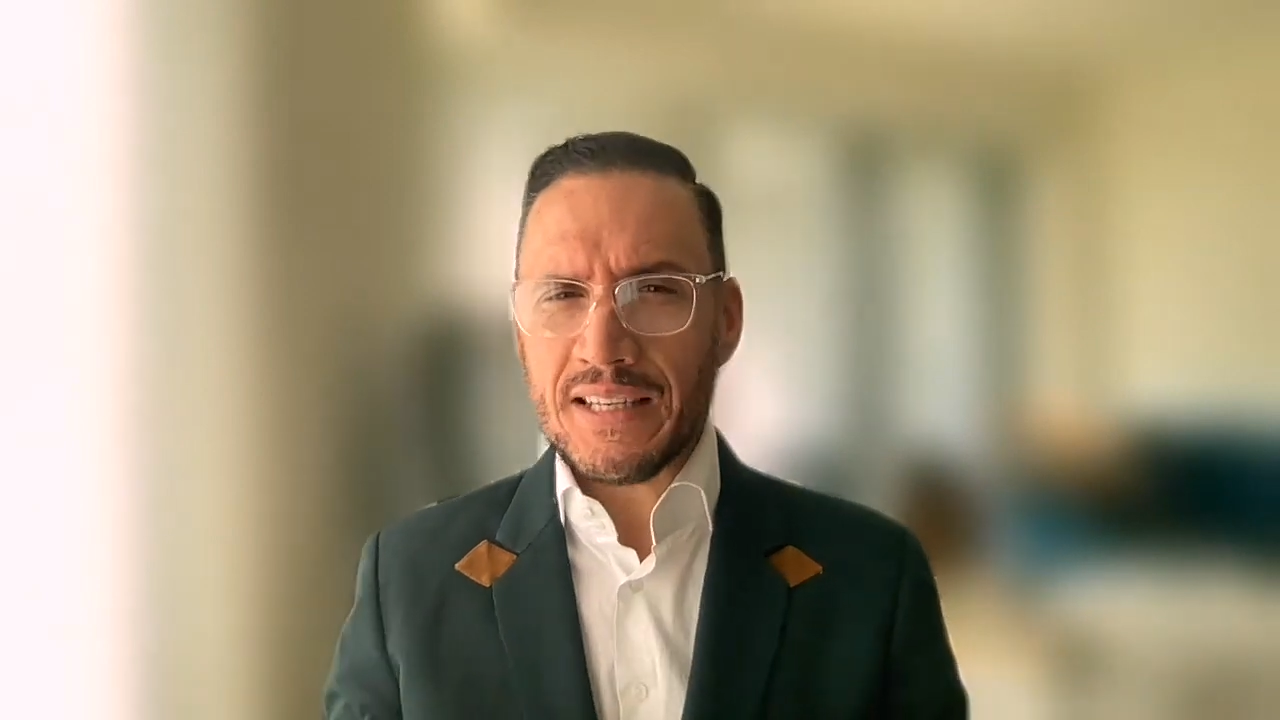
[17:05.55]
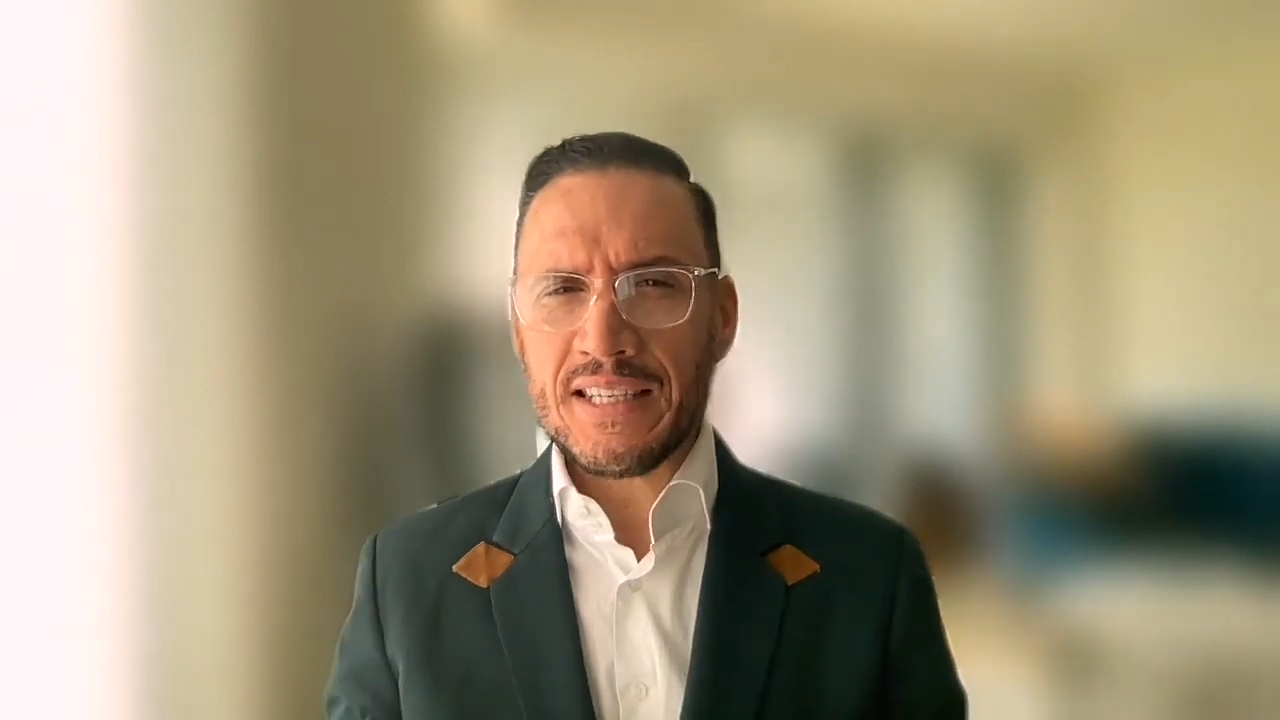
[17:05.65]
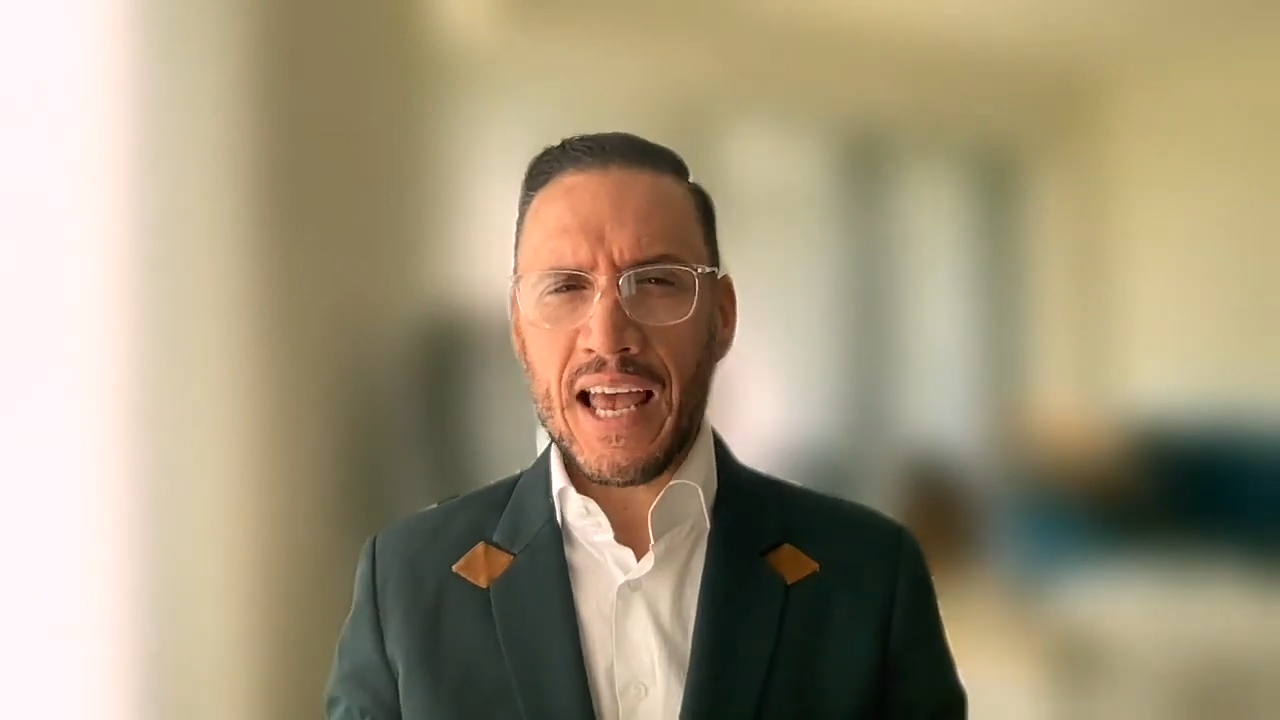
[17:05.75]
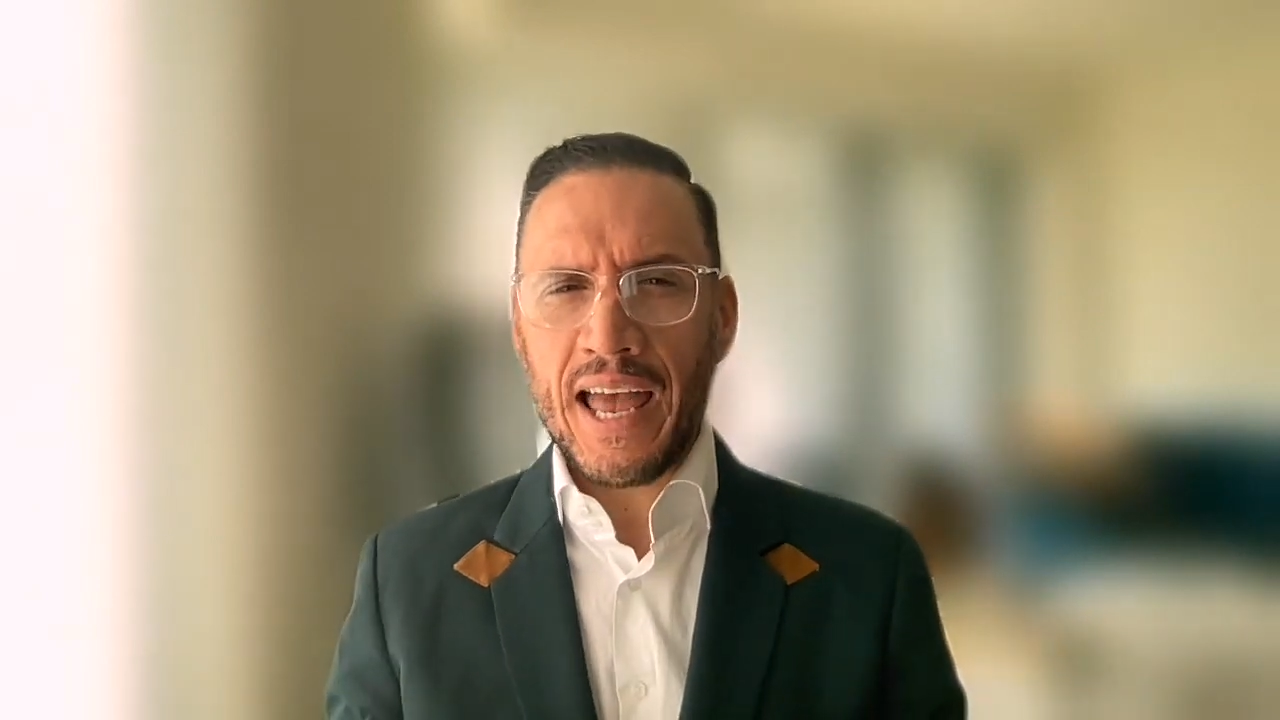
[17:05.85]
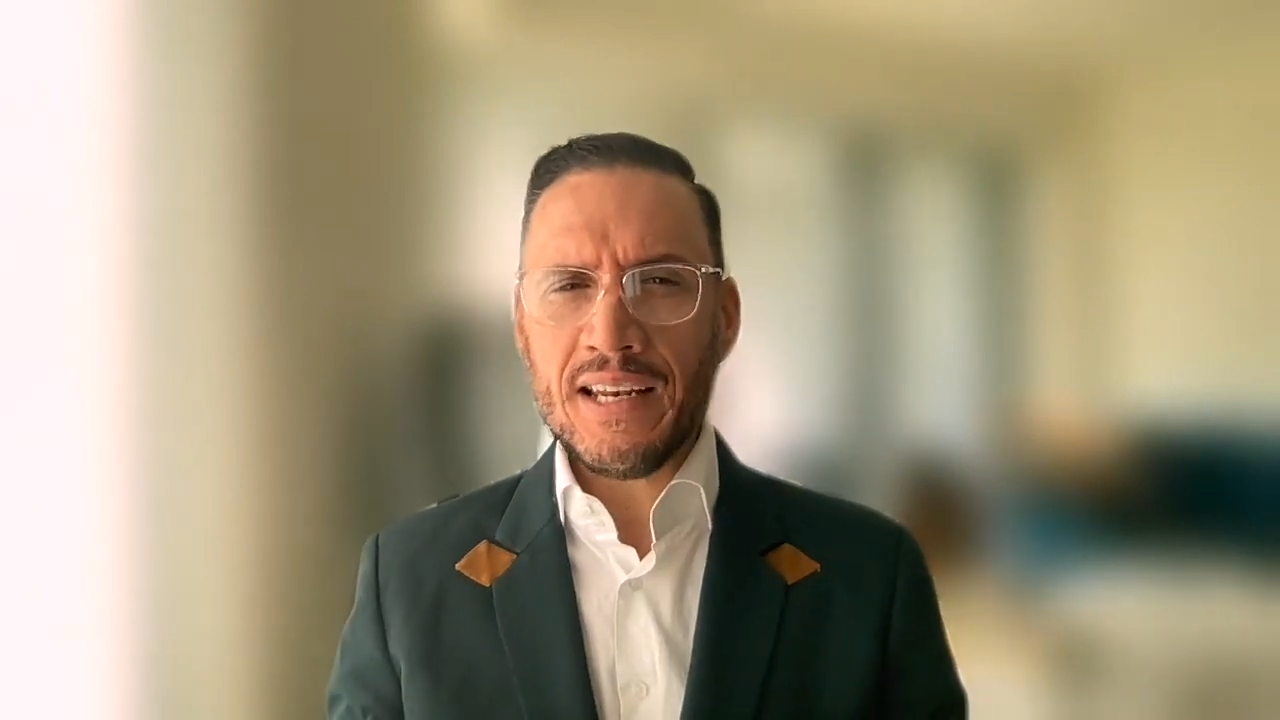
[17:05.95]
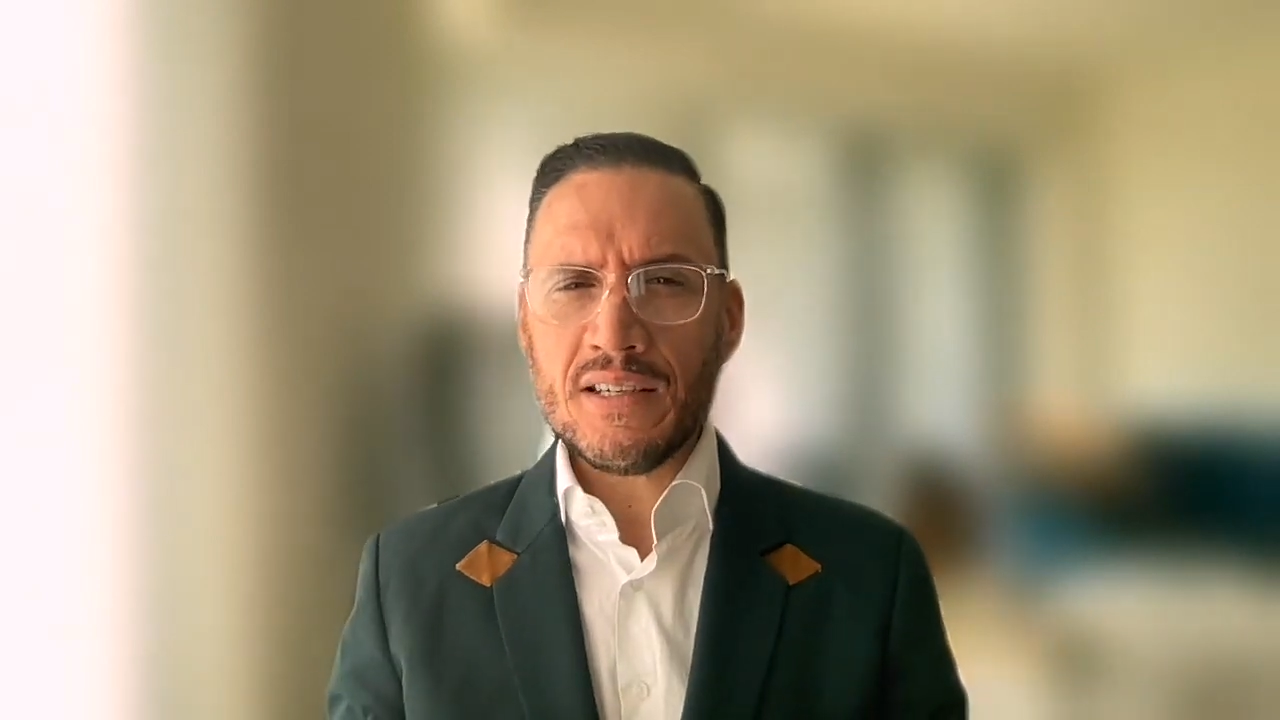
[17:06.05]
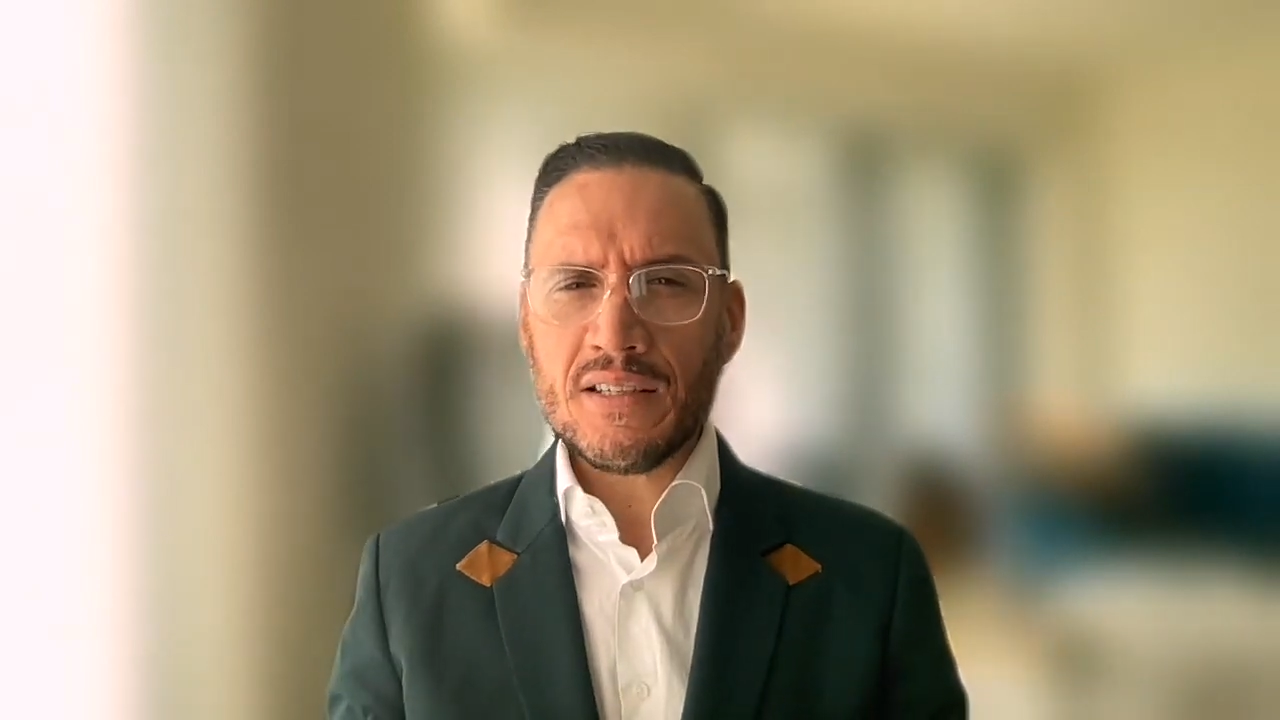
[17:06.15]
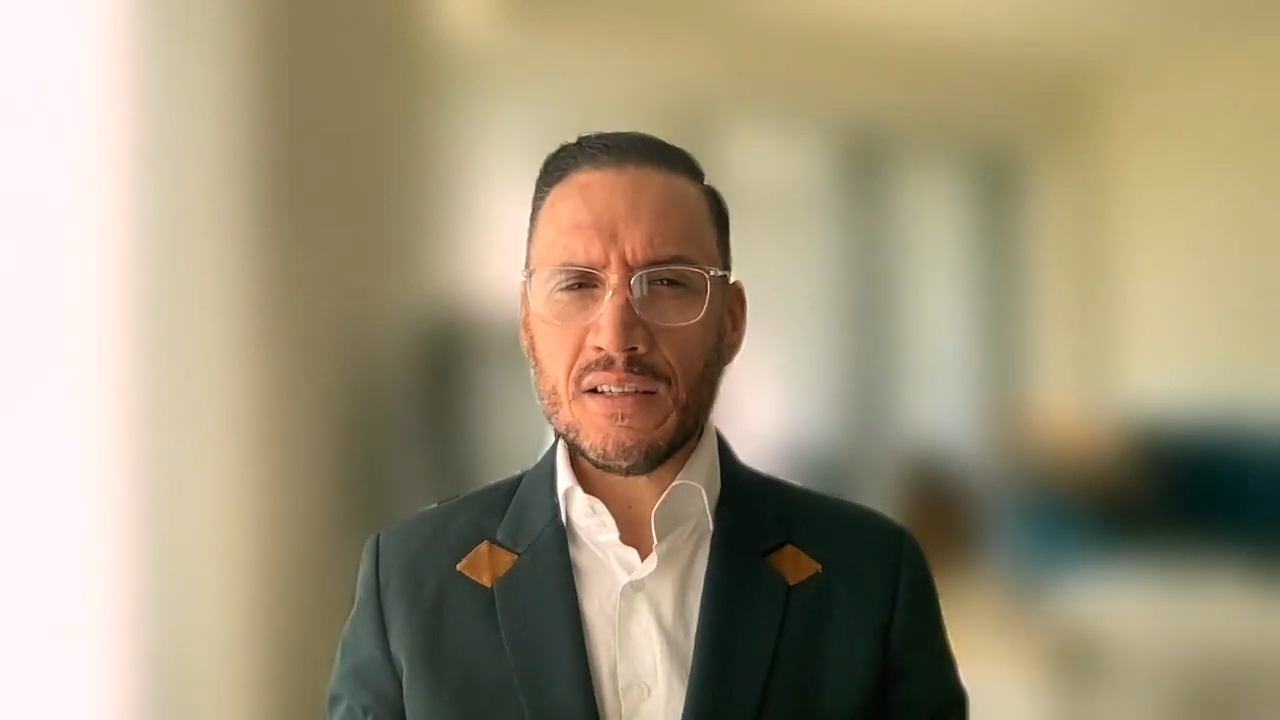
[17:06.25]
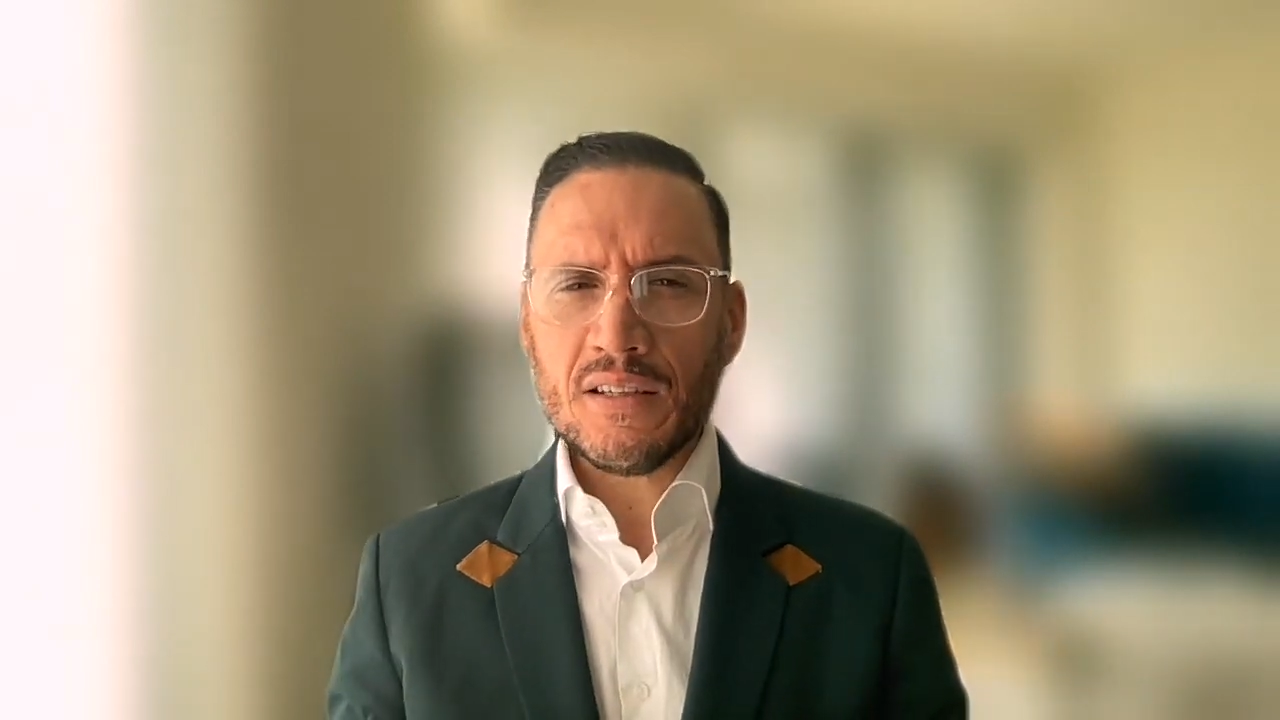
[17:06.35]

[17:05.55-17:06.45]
sand,